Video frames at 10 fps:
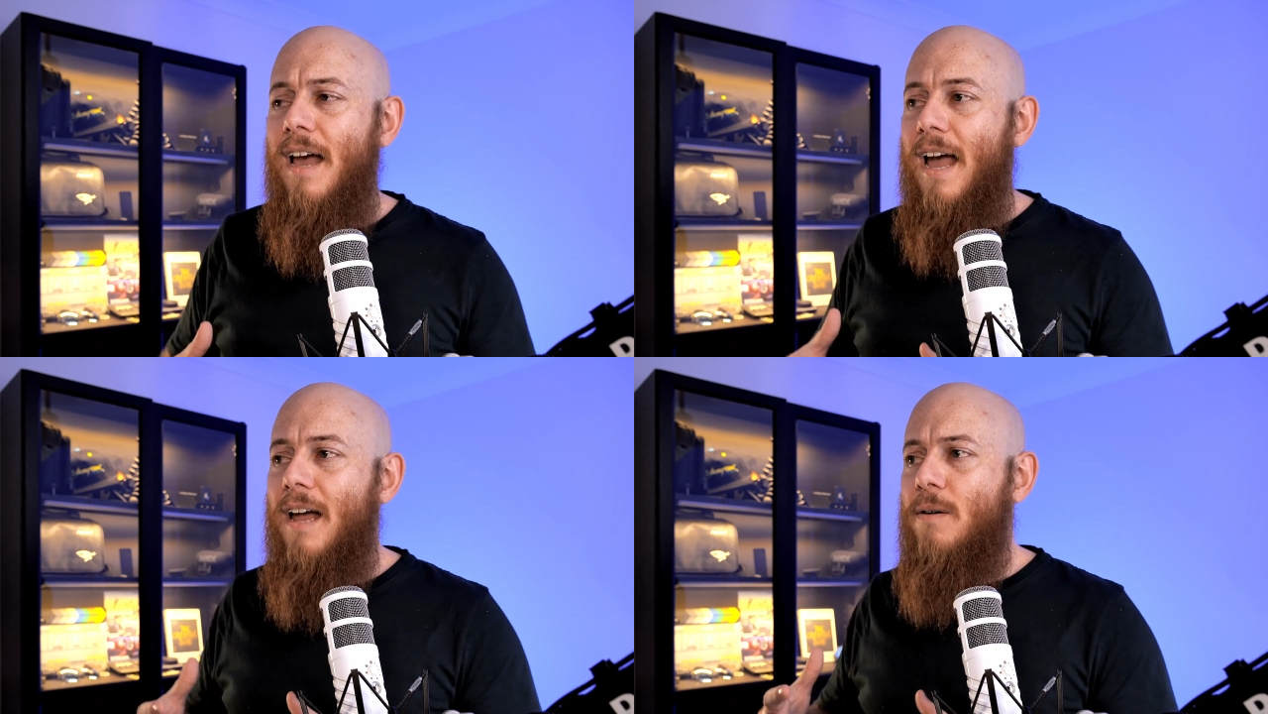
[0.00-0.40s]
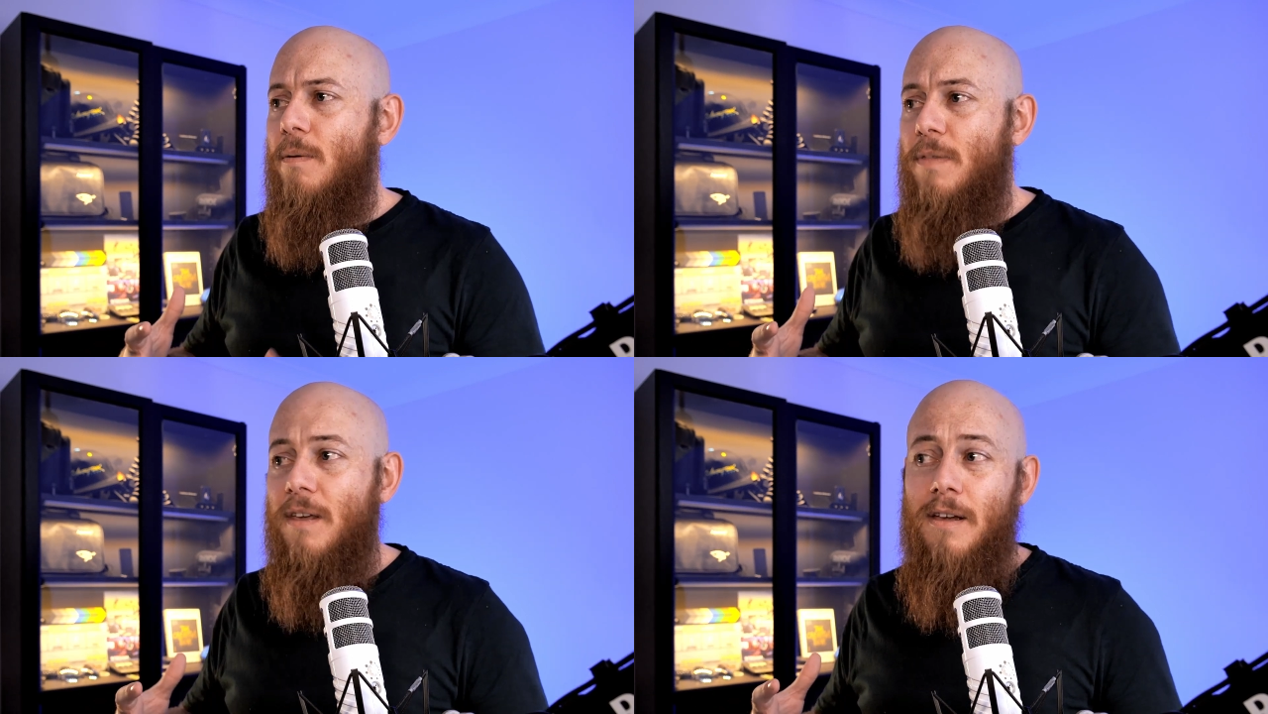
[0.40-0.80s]
And
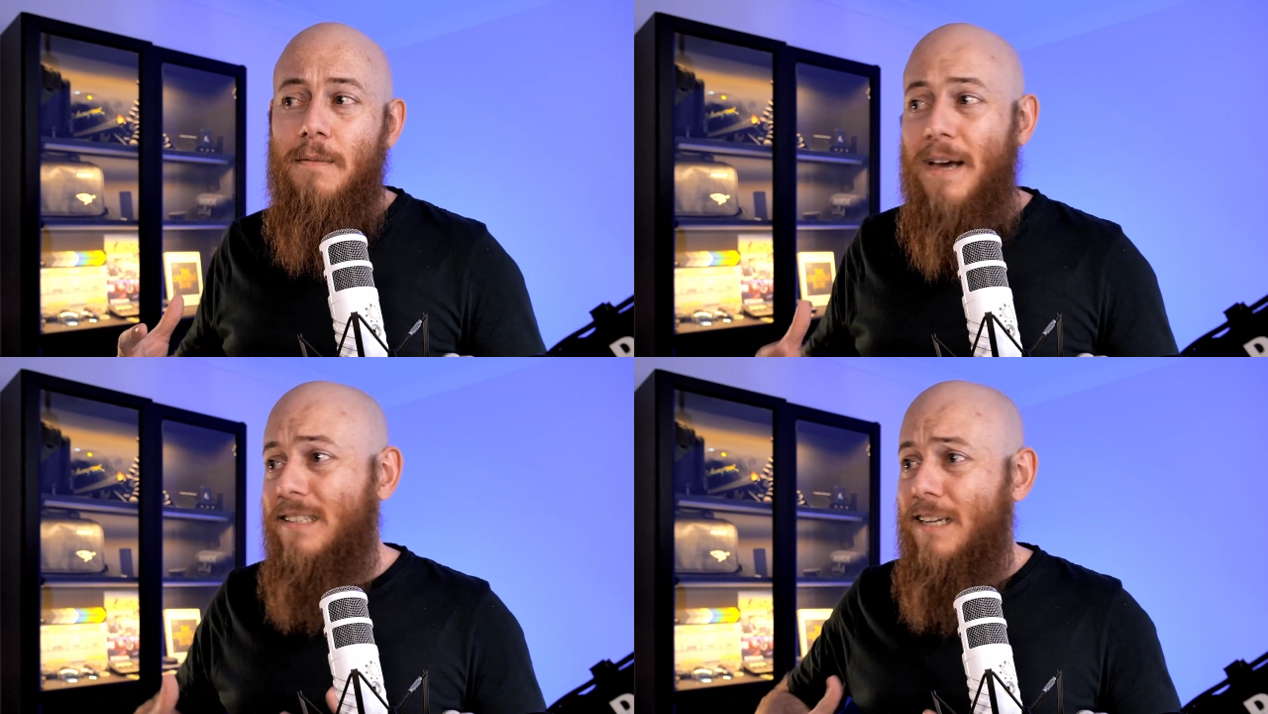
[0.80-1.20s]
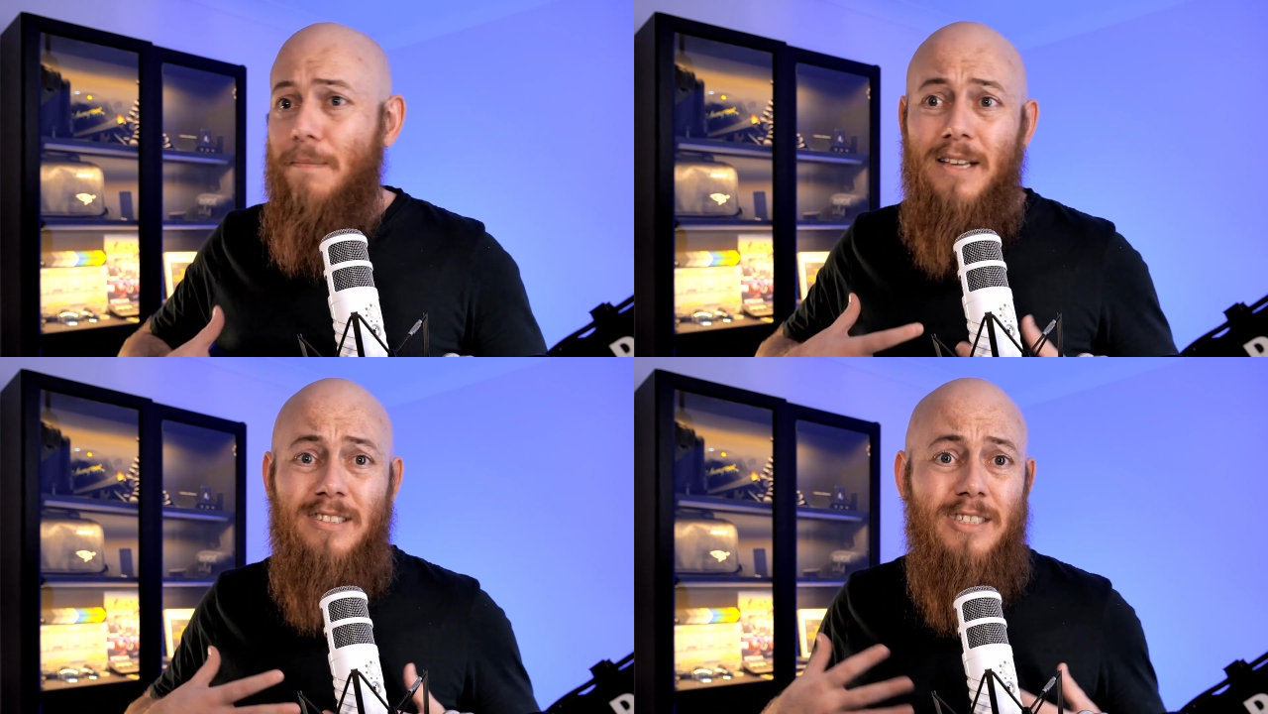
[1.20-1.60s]
the basic
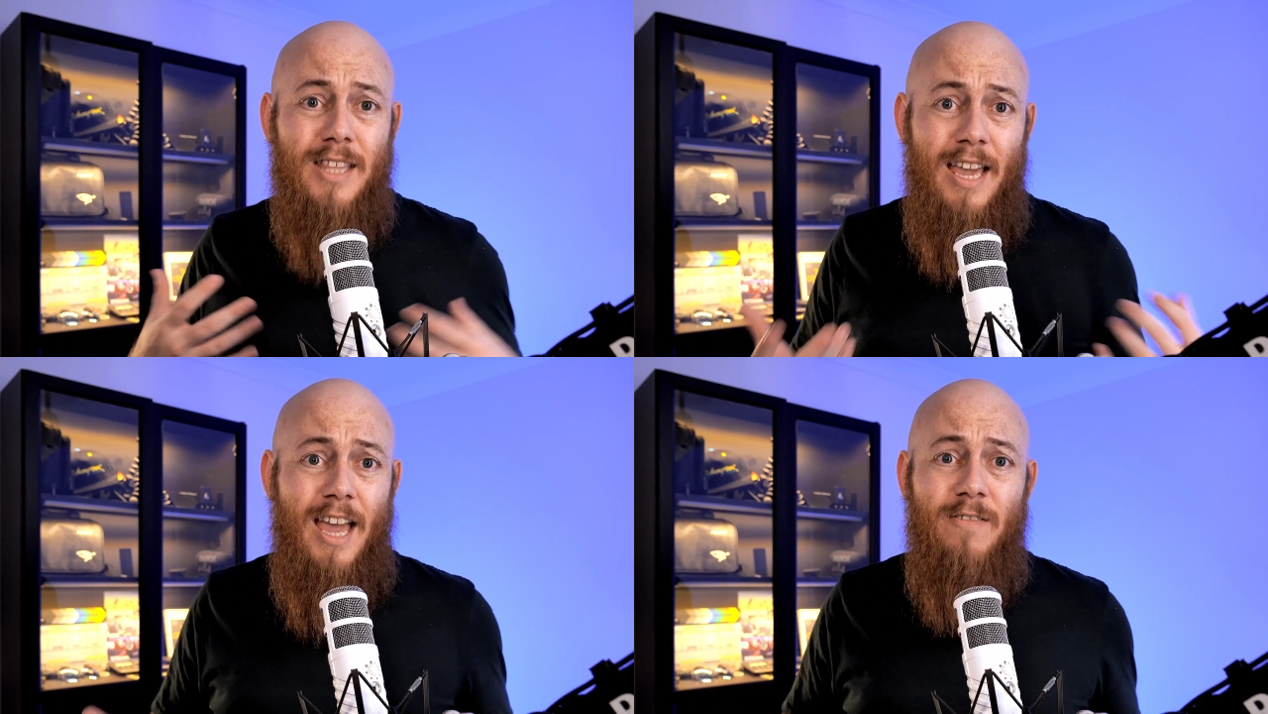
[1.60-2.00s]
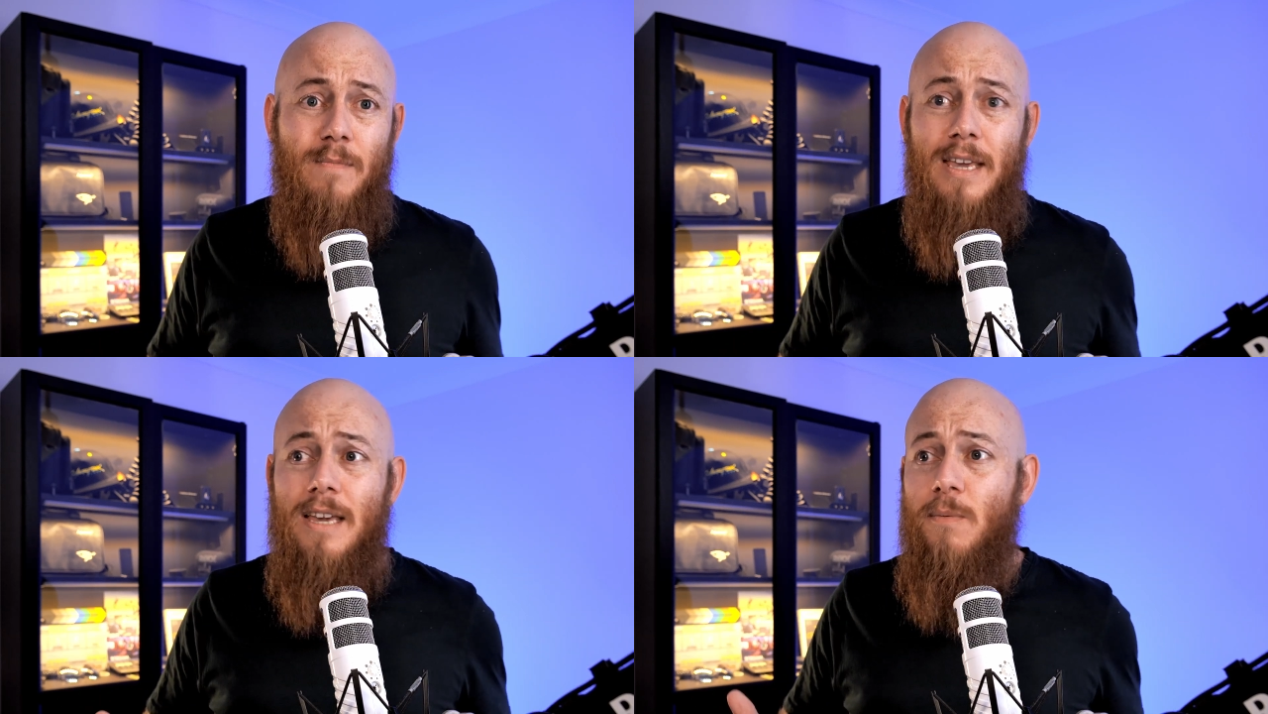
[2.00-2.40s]
message they gave
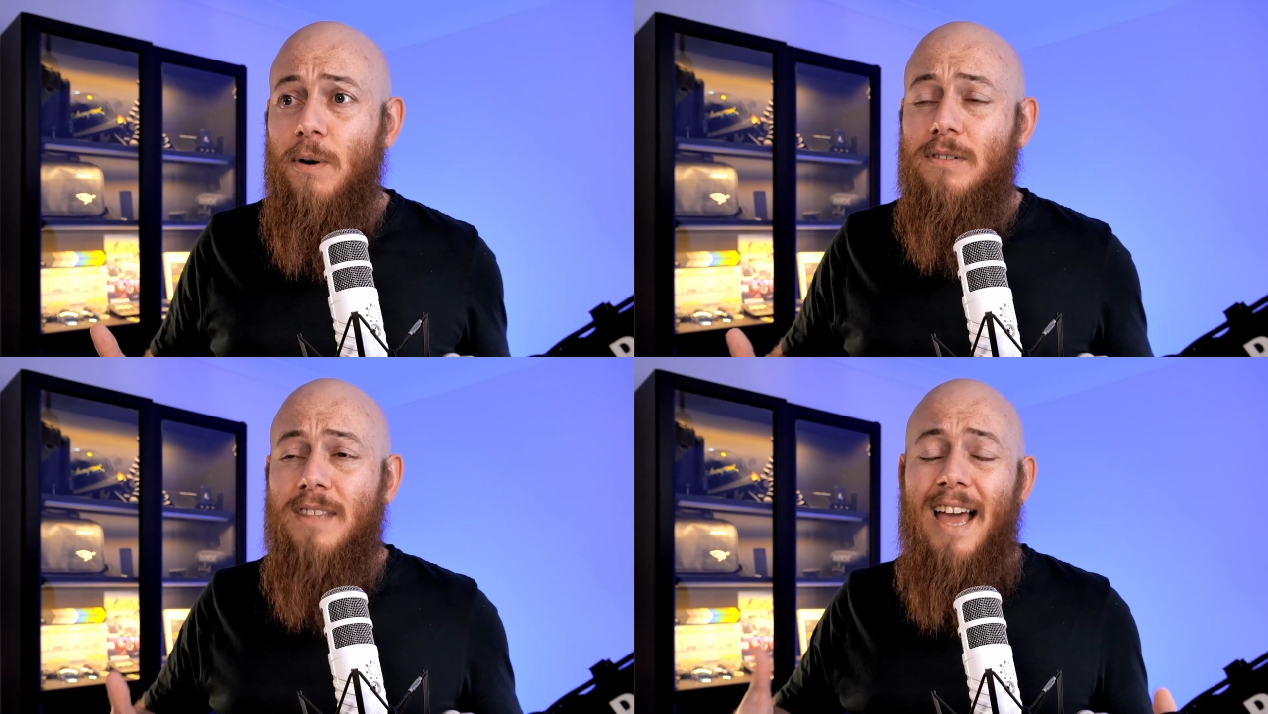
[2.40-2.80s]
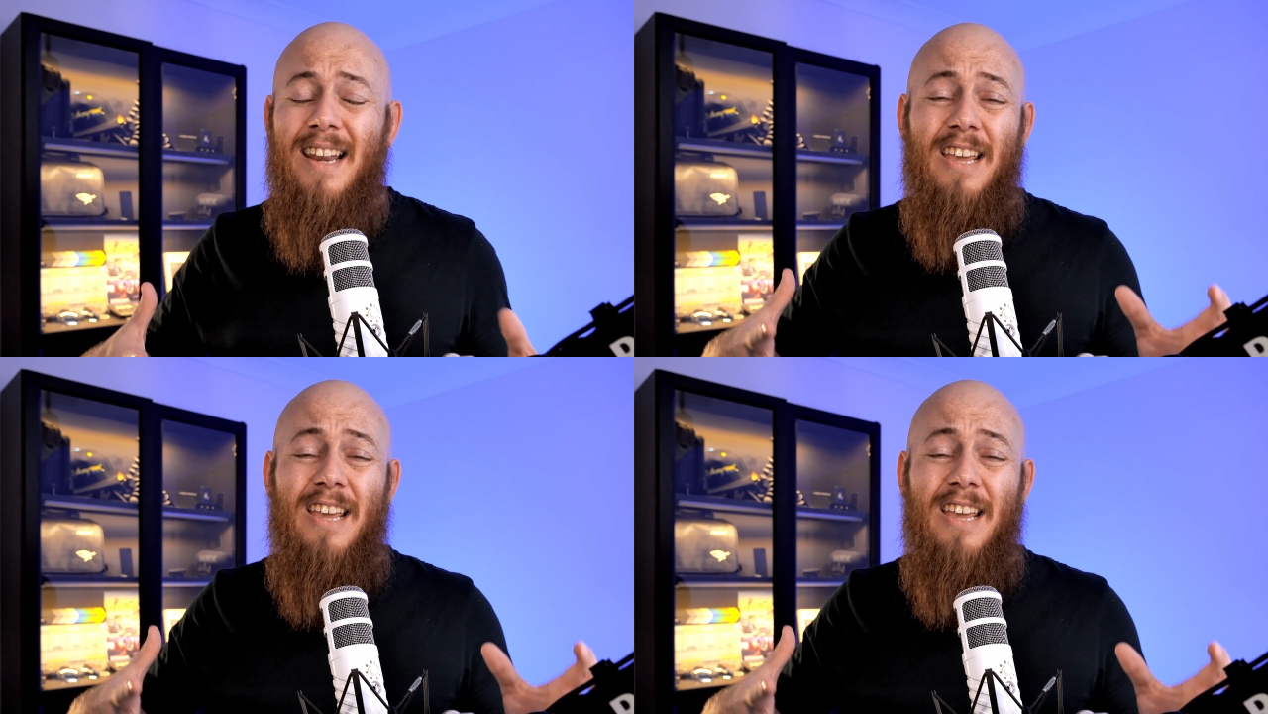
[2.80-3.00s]
me was that